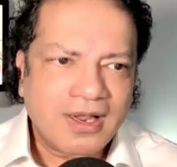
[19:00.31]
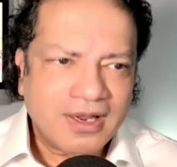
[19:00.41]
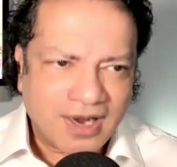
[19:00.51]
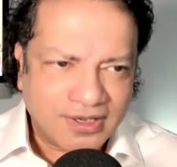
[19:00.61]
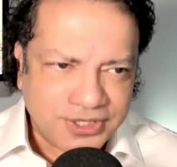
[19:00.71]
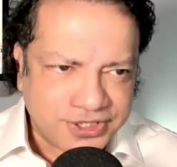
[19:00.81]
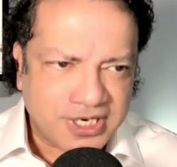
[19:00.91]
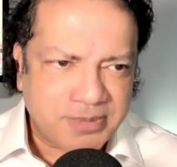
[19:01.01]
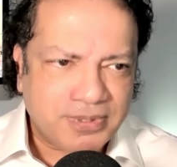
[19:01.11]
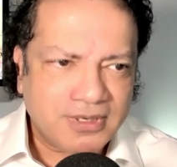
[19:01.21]
neither
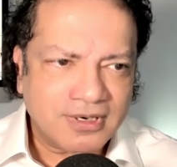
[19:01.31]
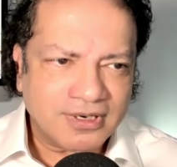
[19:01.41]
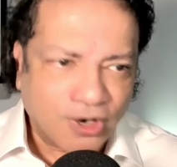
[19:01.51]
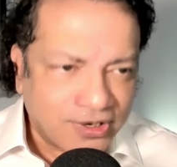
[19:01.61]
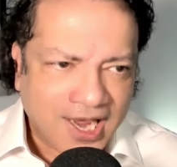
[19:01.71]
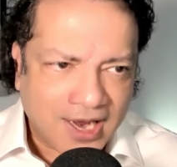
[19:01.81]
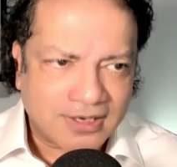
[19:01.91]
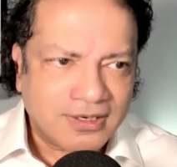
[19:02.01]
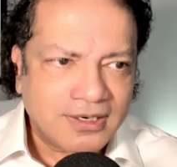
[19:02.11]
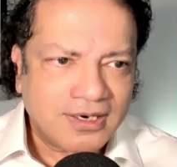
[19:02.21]
sheep, nor
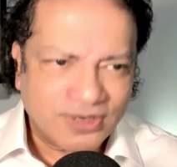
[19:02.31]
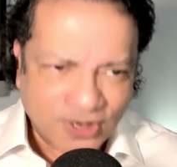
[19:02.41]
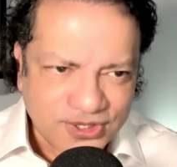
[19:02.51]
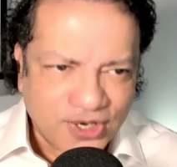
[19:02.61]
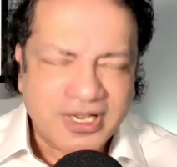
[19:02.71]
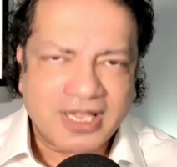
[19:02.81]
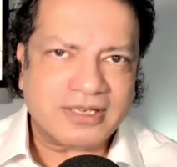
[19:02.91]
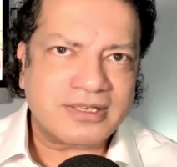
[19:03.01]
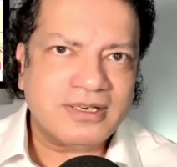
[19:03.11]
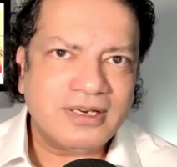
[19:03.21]
cattle, nor donkeys.